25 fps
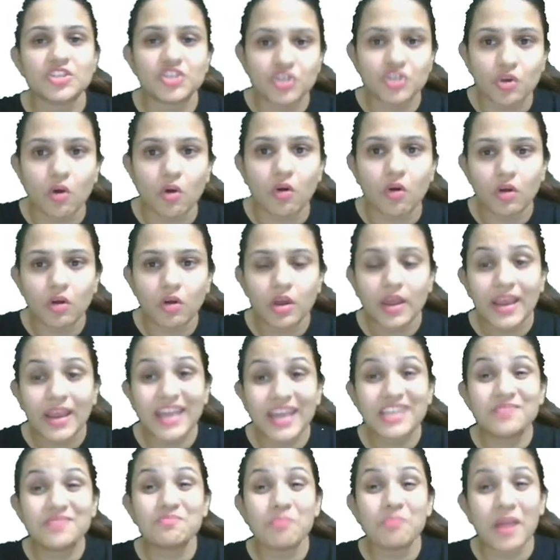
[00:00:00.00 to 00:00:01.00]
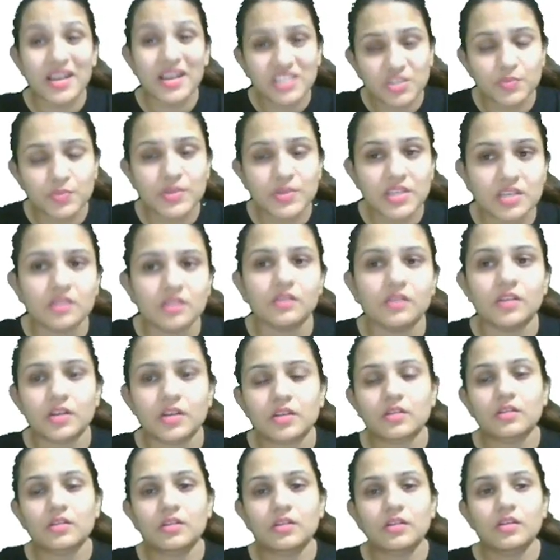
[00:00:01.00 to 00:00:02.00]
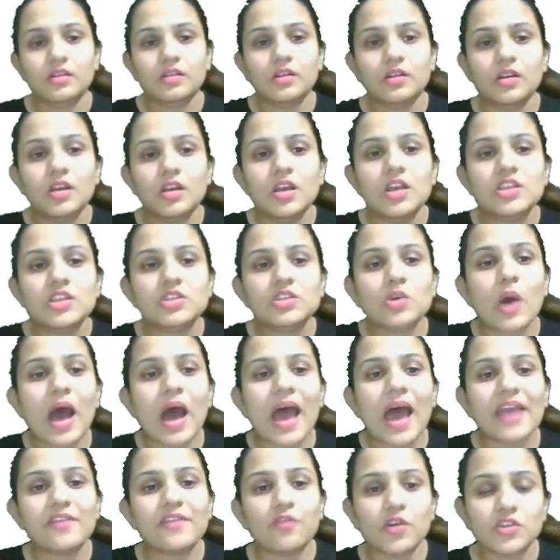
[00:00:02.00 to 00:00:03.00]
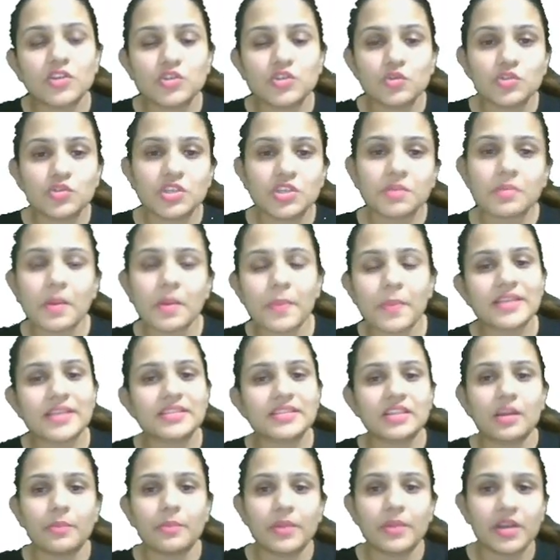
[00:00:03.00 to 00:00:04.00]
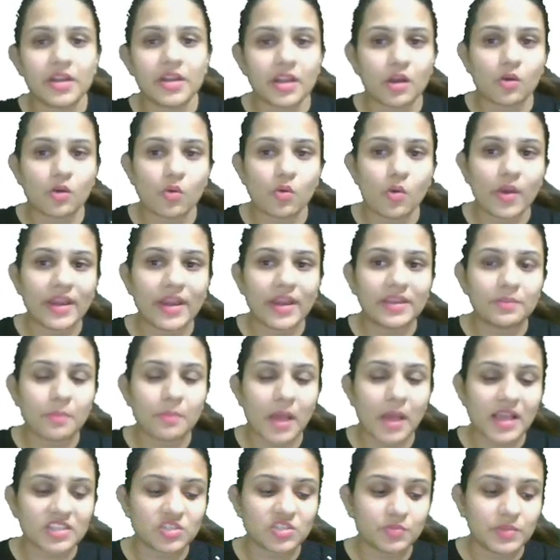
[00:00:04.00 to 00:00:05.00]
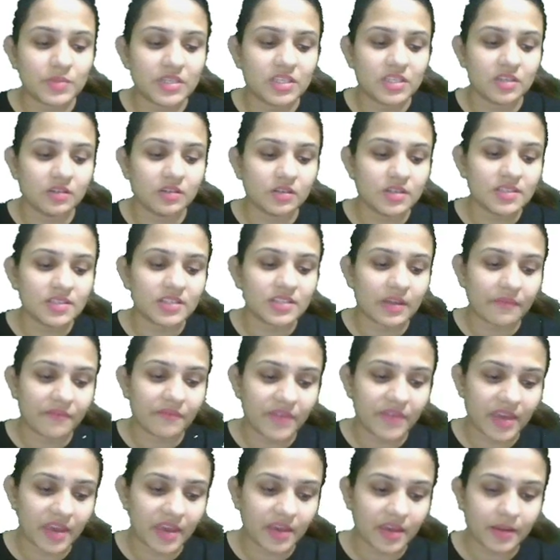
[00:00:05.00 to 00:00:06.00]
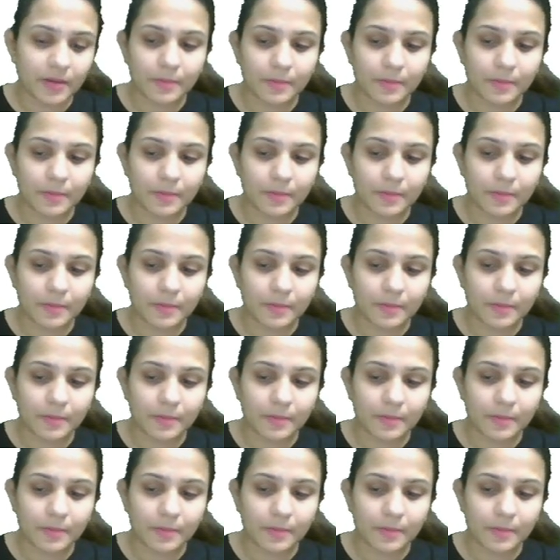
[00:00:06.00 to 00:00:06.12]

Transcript: sure. It must be here. So I was using my pencil a minute ago. It must be here somewhere.